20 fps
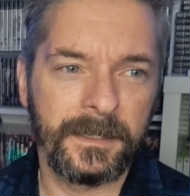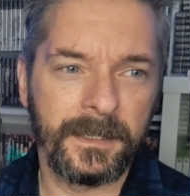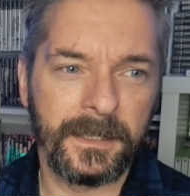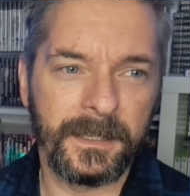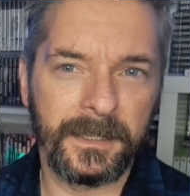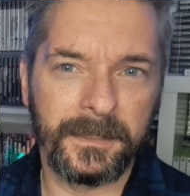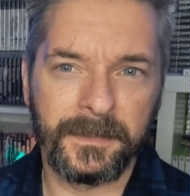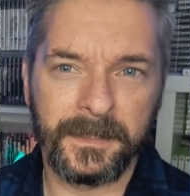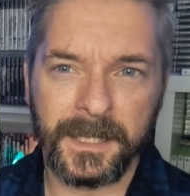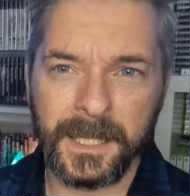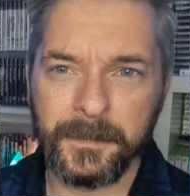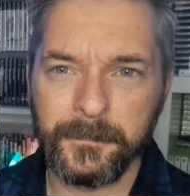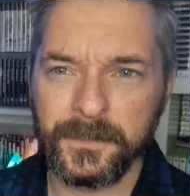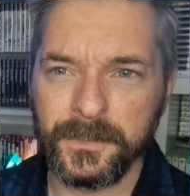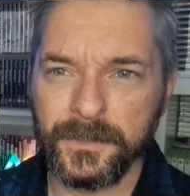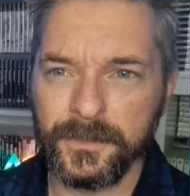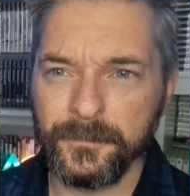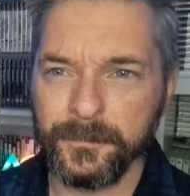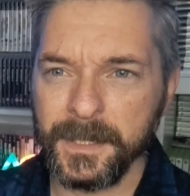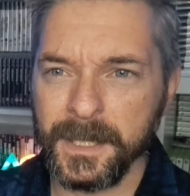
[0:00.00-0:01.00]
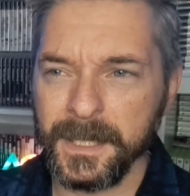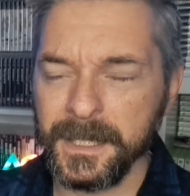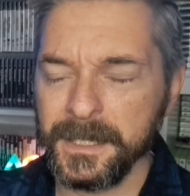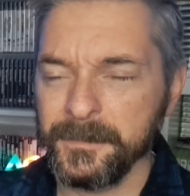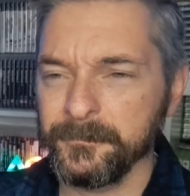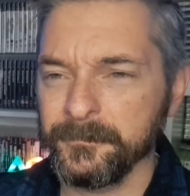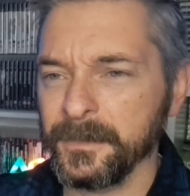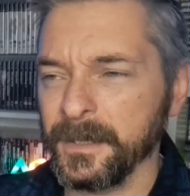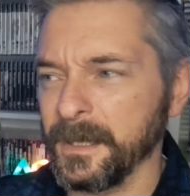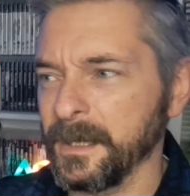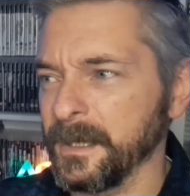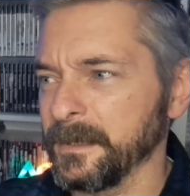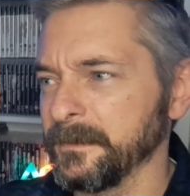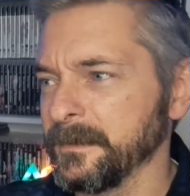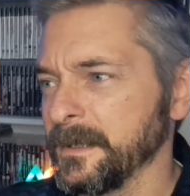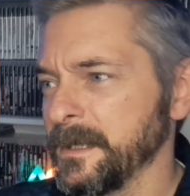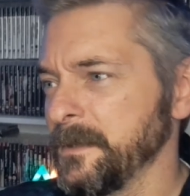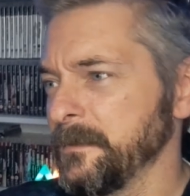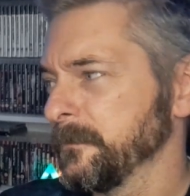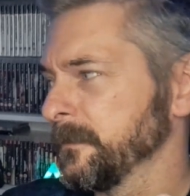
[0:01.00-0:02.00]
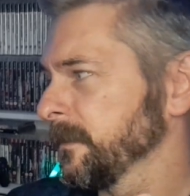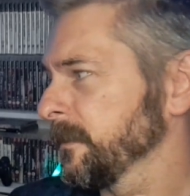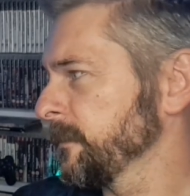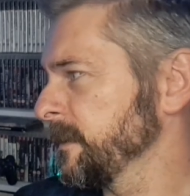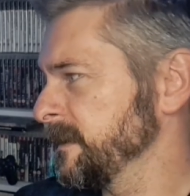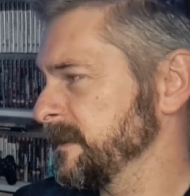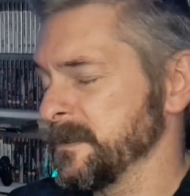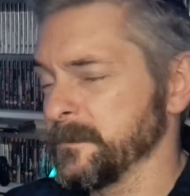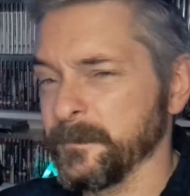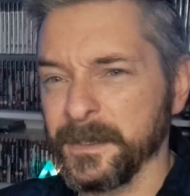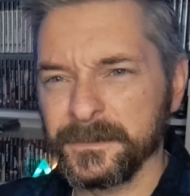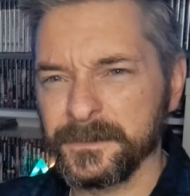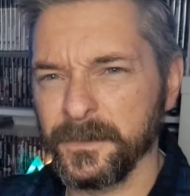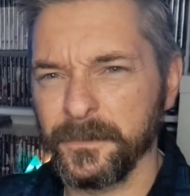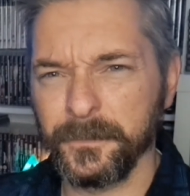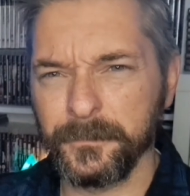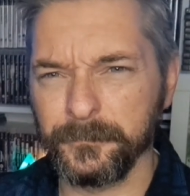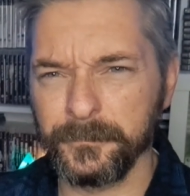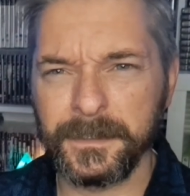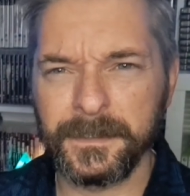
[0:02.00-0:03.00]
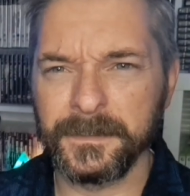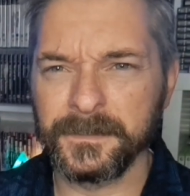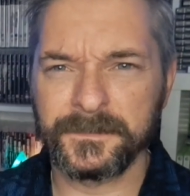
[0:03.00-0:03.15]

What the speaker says: the GameCube game and even Luigi's Mansion 3.